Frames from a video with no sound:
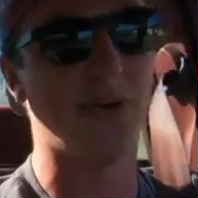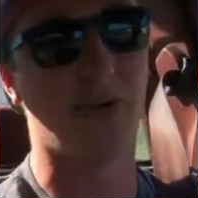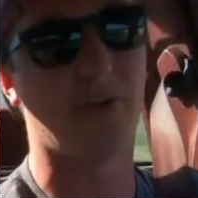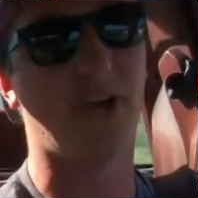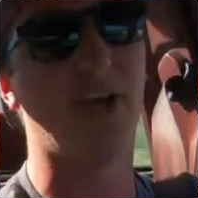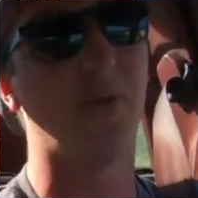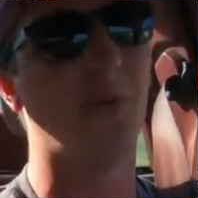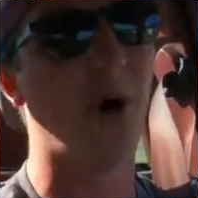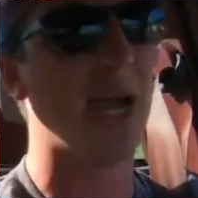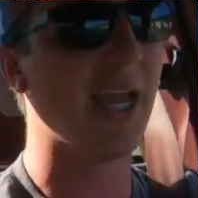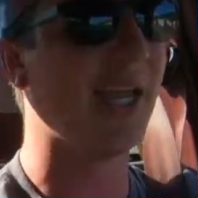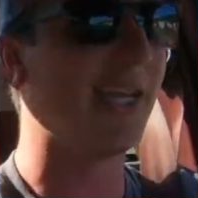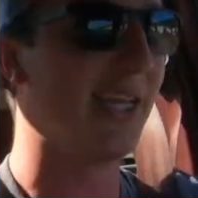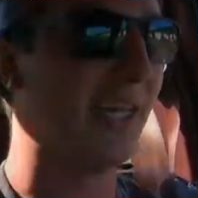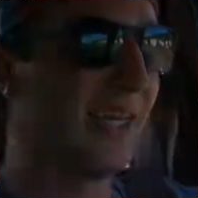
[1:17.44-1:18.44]
it's just kind of
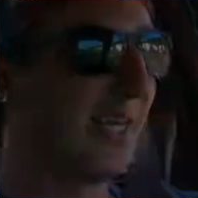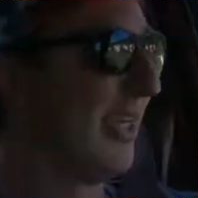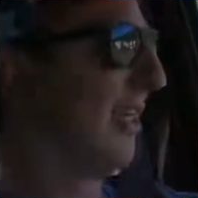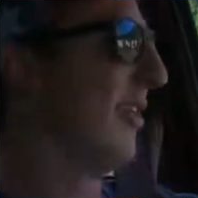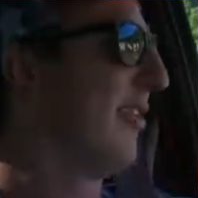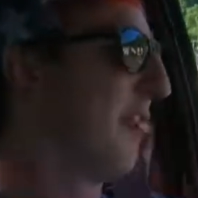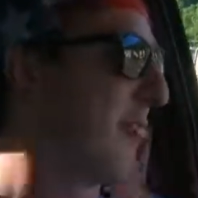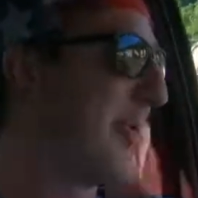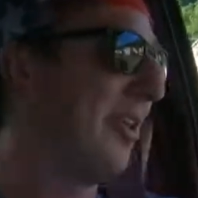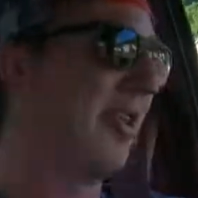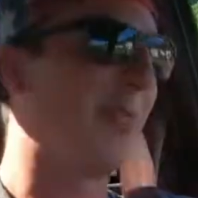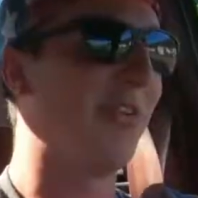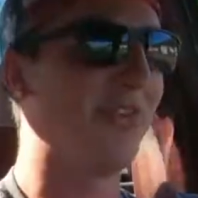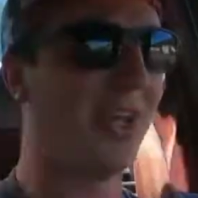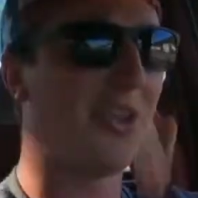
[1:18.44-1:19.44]
windy, speed
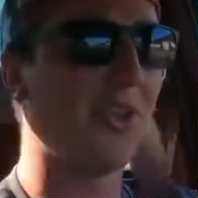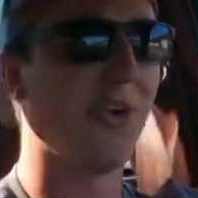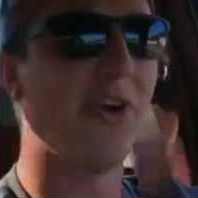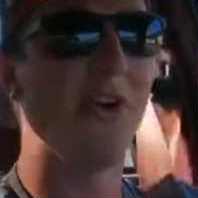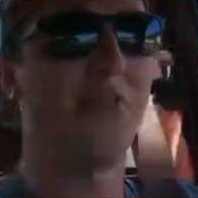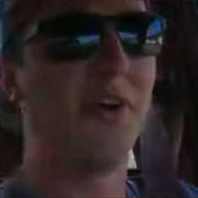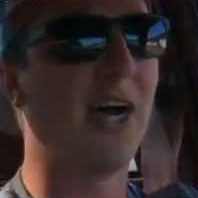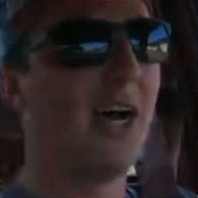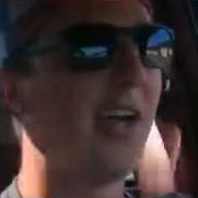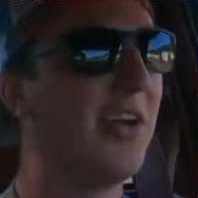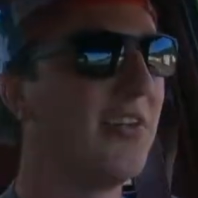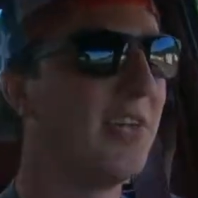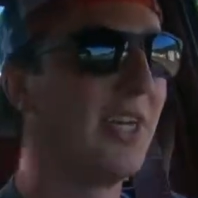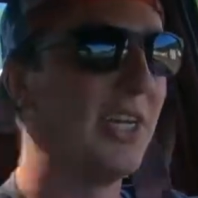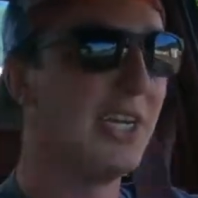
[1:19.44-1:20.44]
limit's like
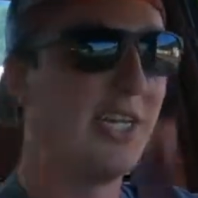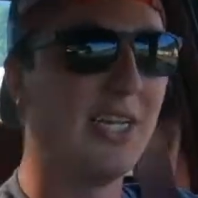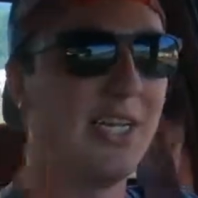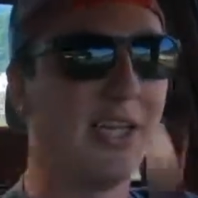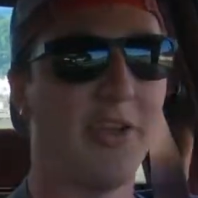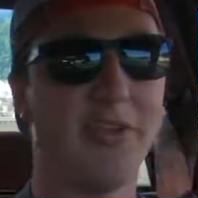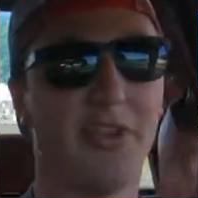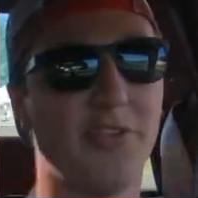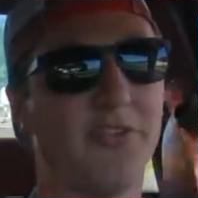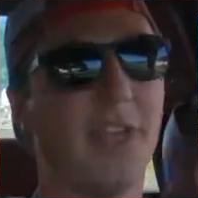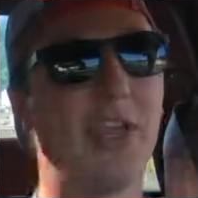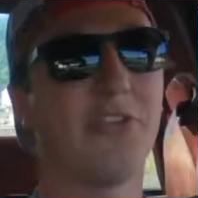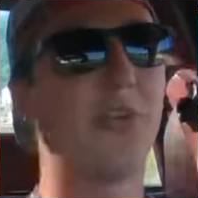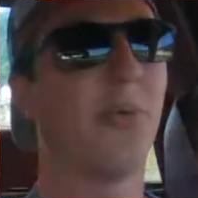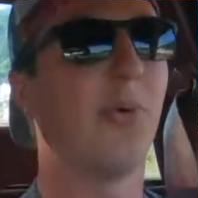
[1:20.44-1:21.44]
35, and then a
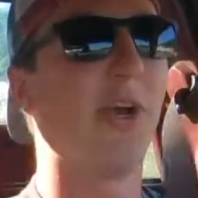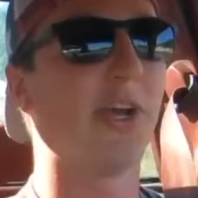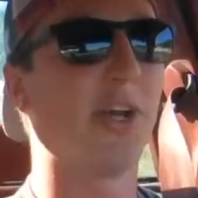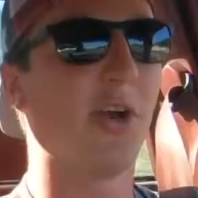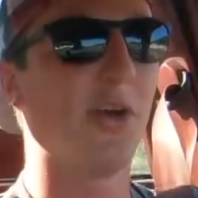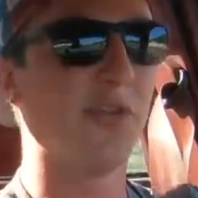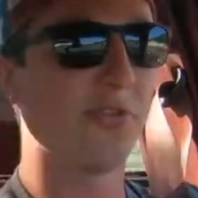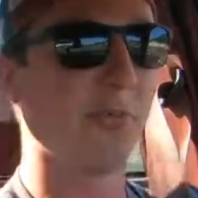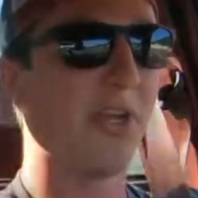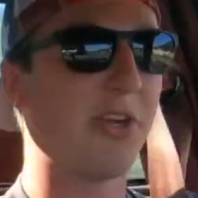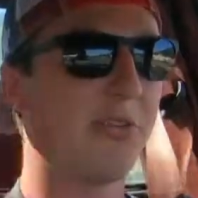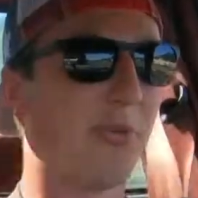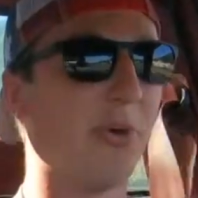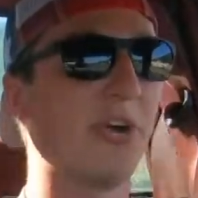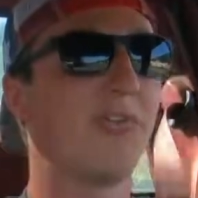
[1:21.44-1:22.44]
section where it goes from
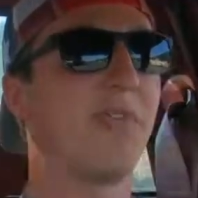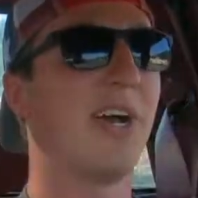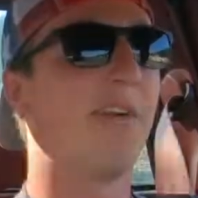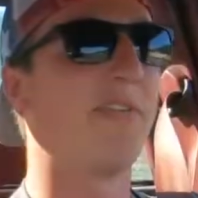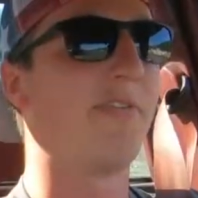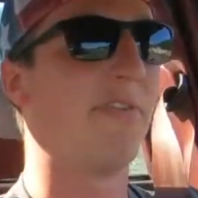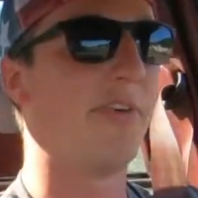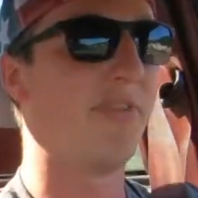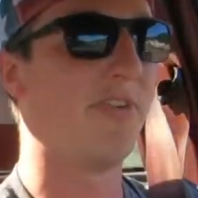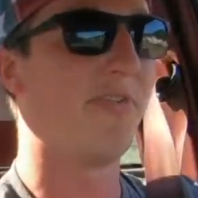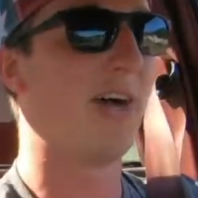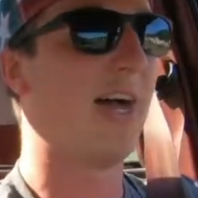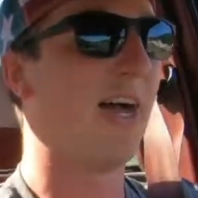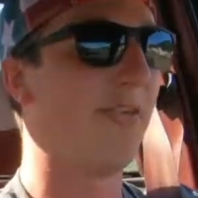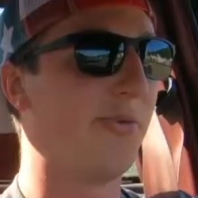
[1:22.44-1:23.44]
like 45 to
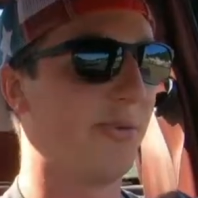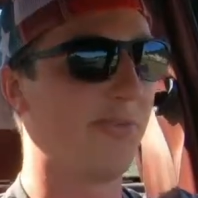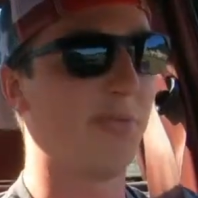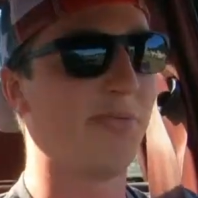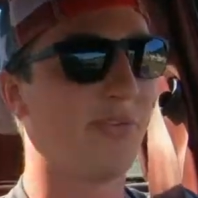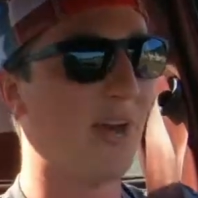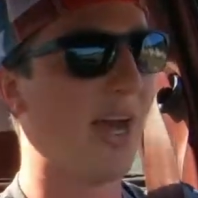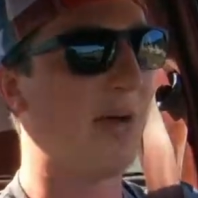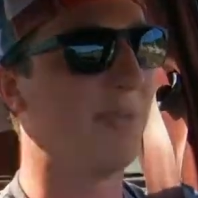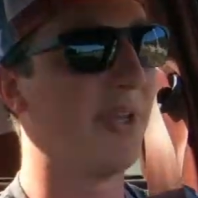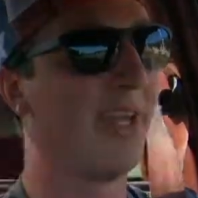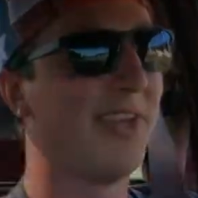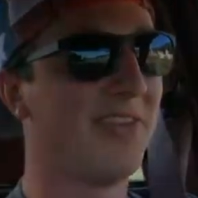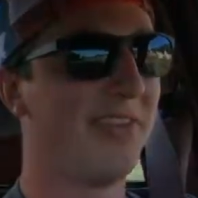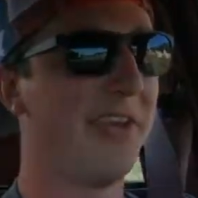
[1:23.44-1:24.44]
55 with some
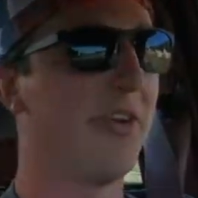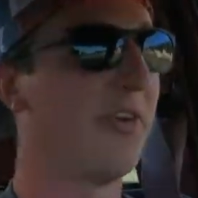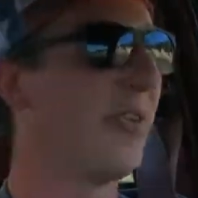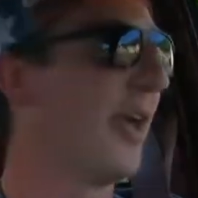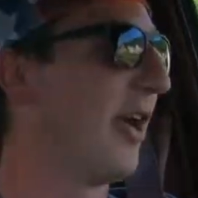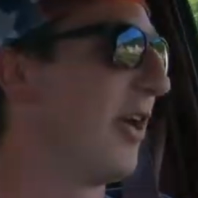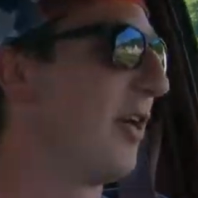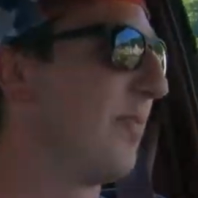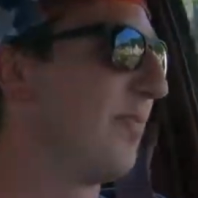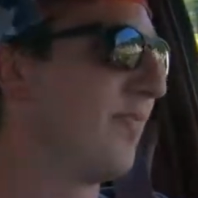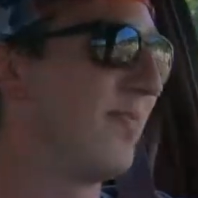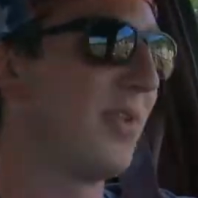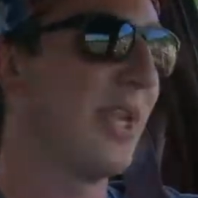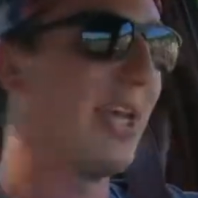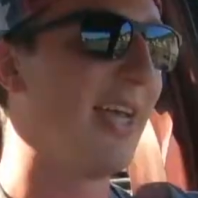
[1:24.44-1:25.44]
stoplights here and there.
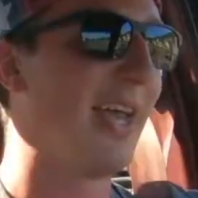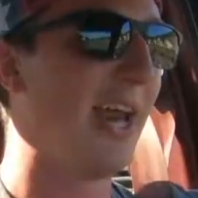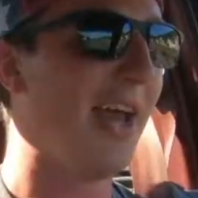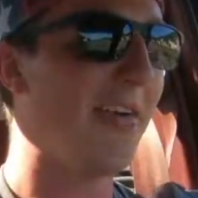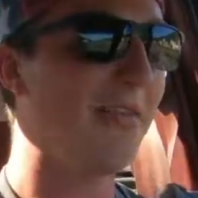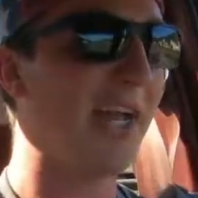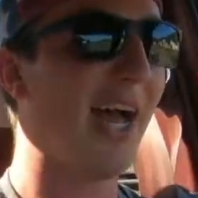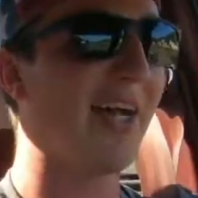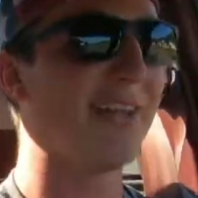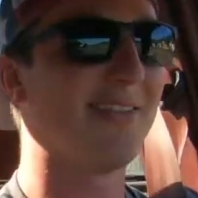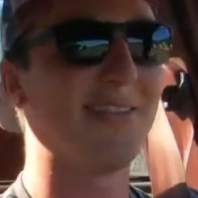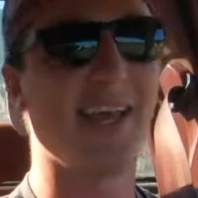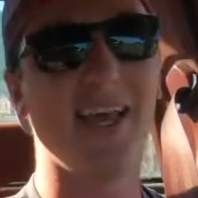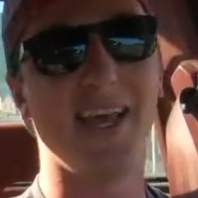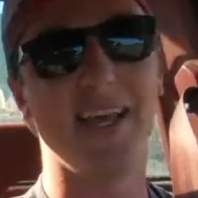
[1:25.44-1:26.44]
And I've got to
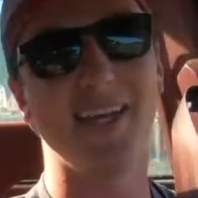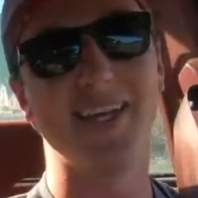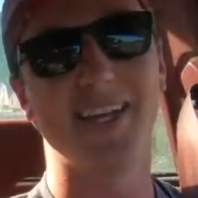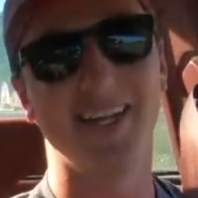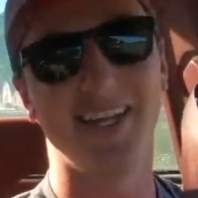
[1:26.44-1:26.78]
say,